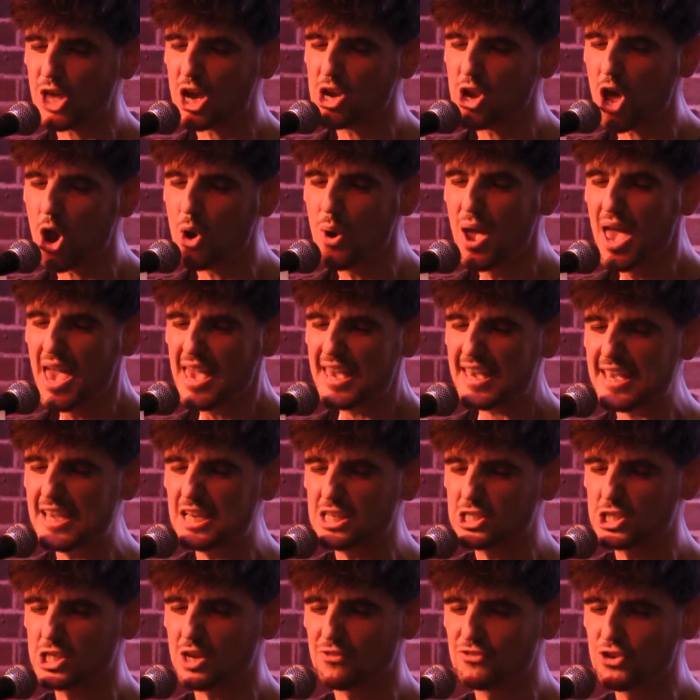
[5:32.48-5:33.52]
I know
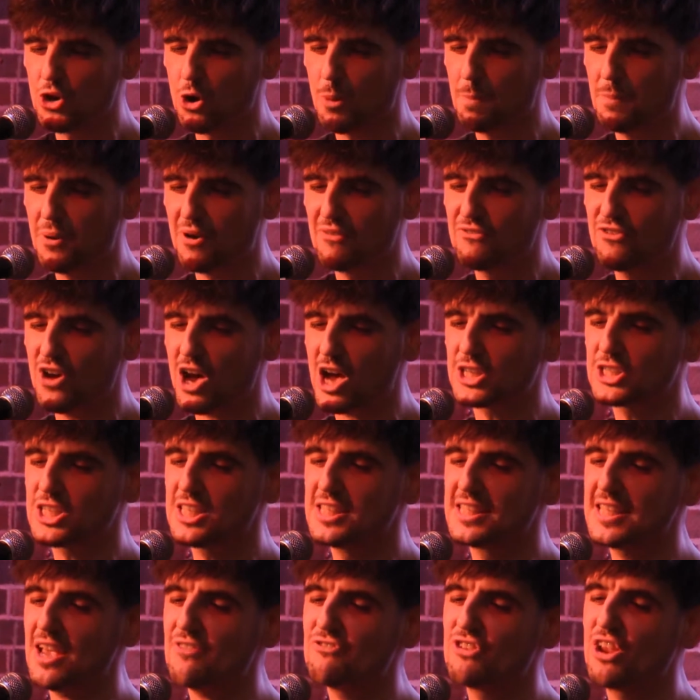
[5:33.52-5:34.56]
each of your
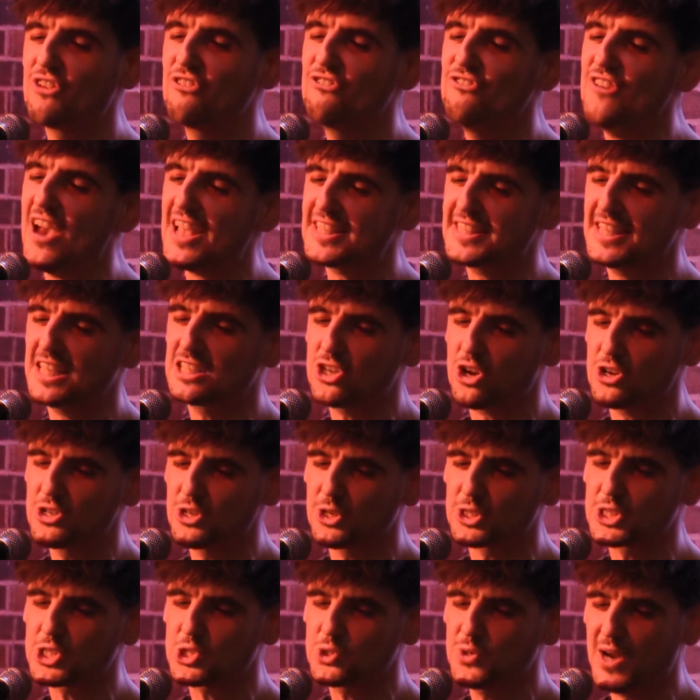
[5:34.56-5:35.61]
perversions, every fetish on
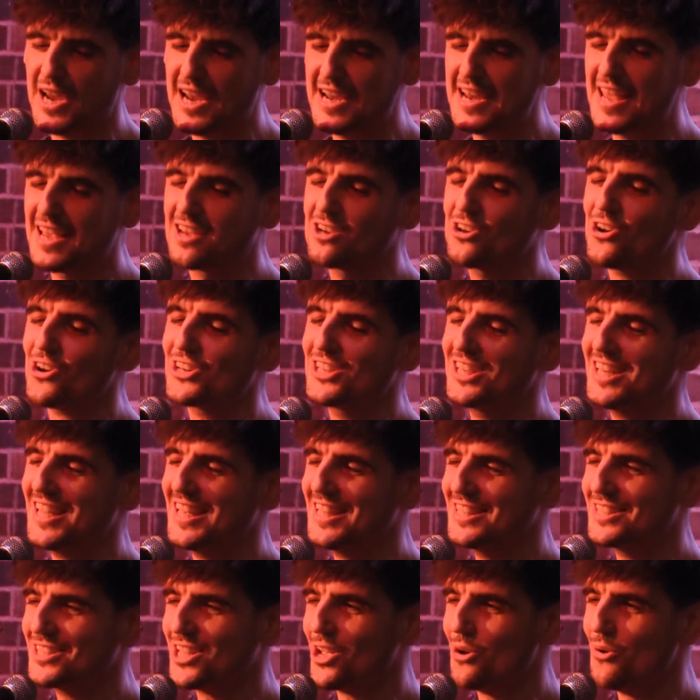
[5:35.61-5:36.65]
your screen
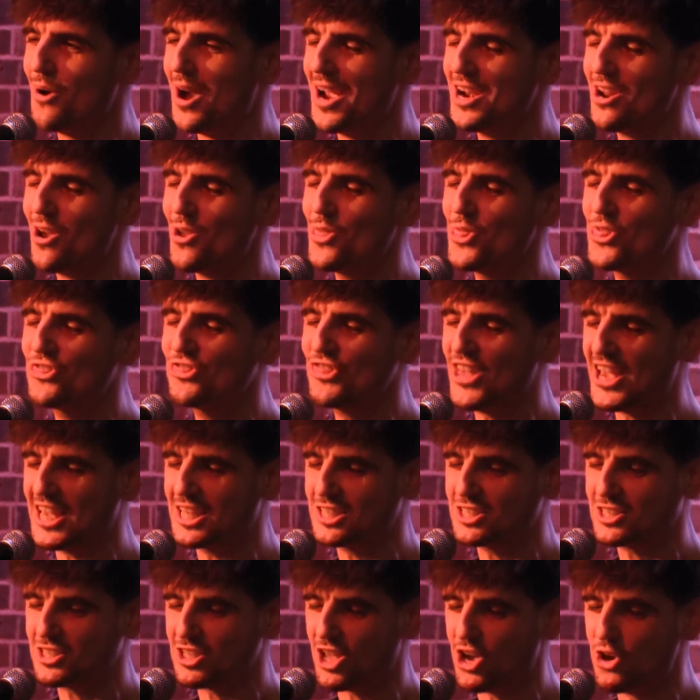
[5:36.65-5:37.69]
incognito. I don't
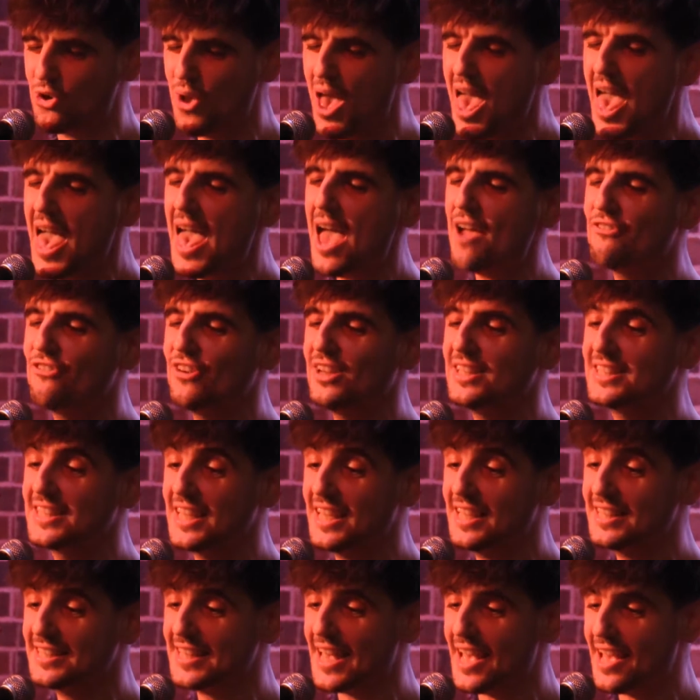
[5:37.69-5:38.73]
think so. Every
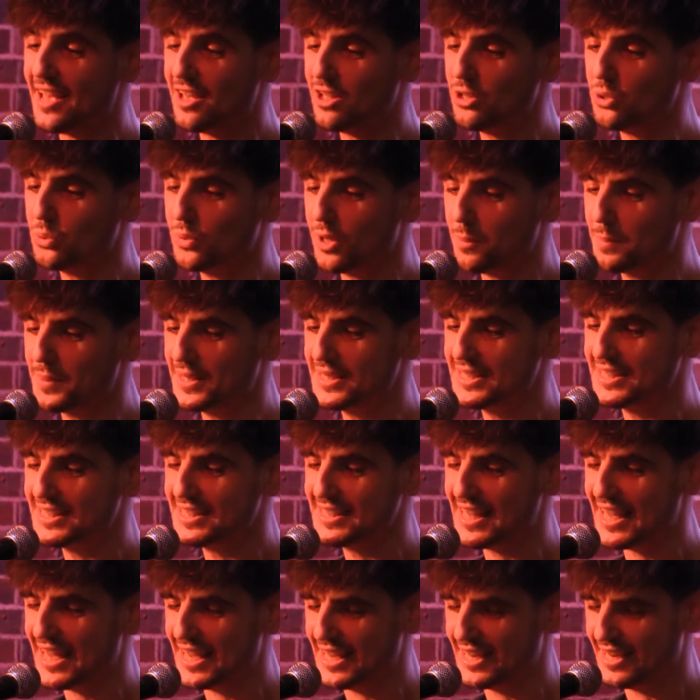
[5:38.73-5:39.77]
detail will be
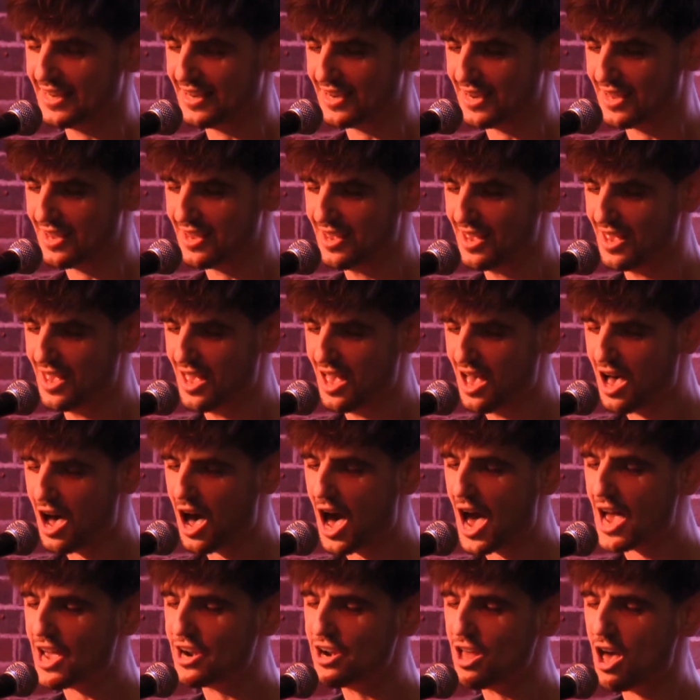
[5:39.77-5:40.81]
seen.
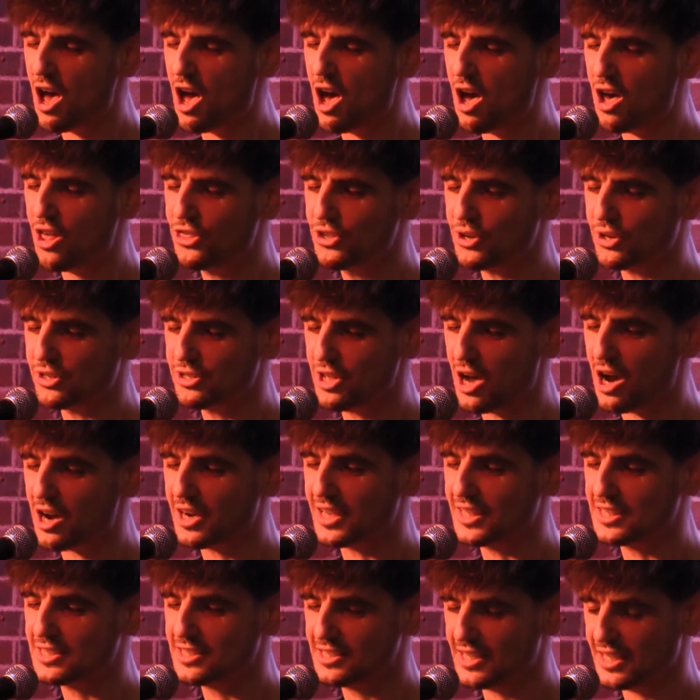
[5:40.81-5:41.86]
I unearth your
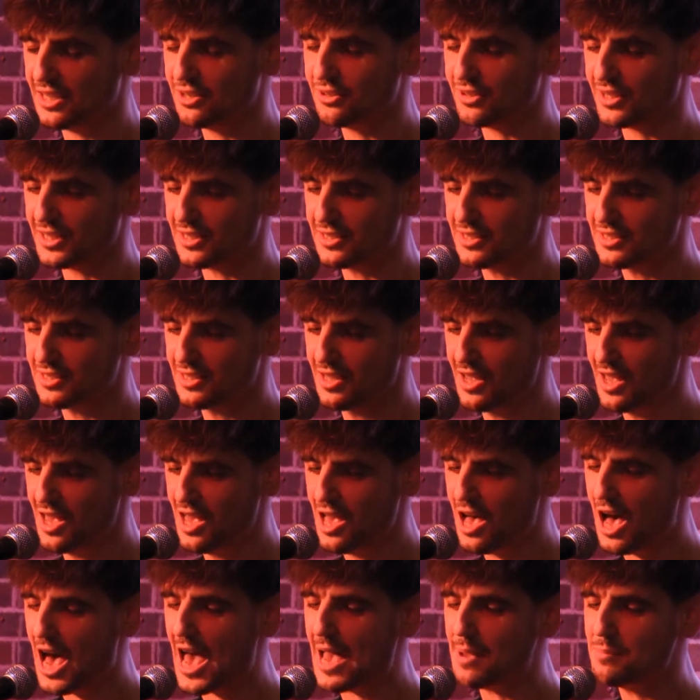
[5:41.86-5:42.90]
darkest secrets.
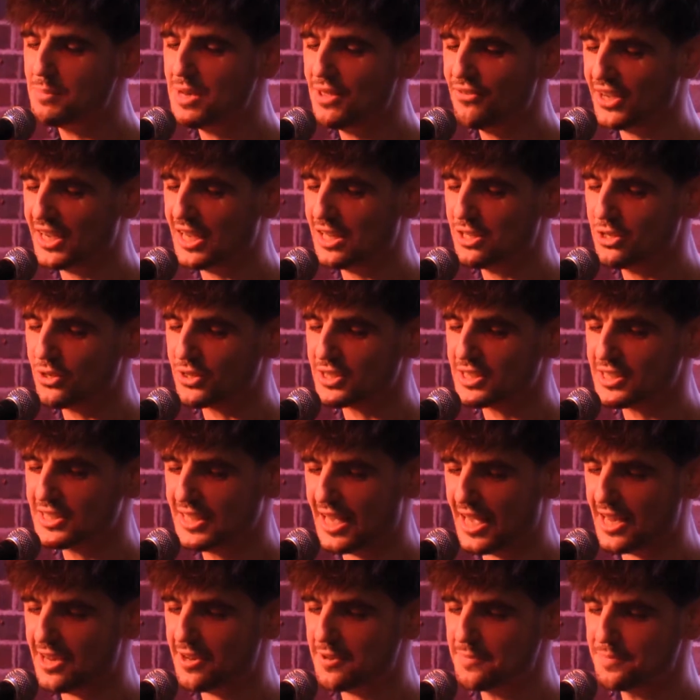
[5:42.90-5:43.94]
I am living in your
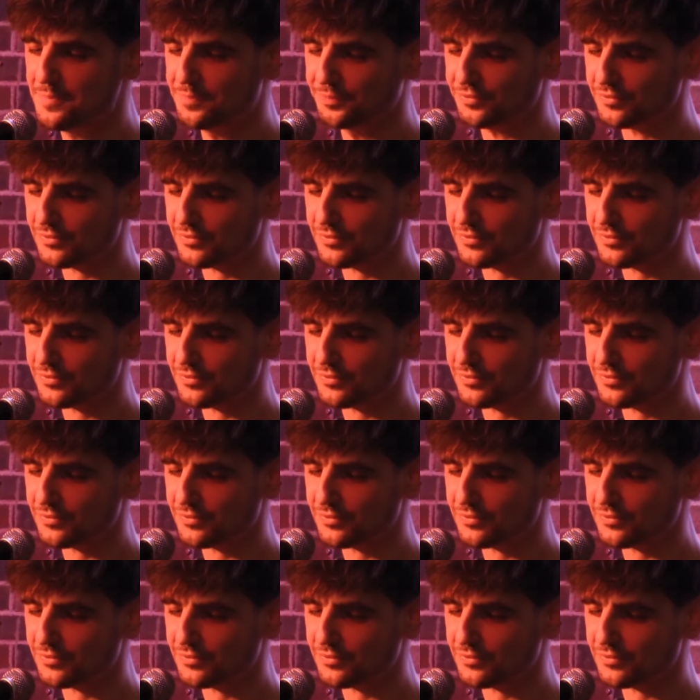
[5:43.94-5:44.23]
skin.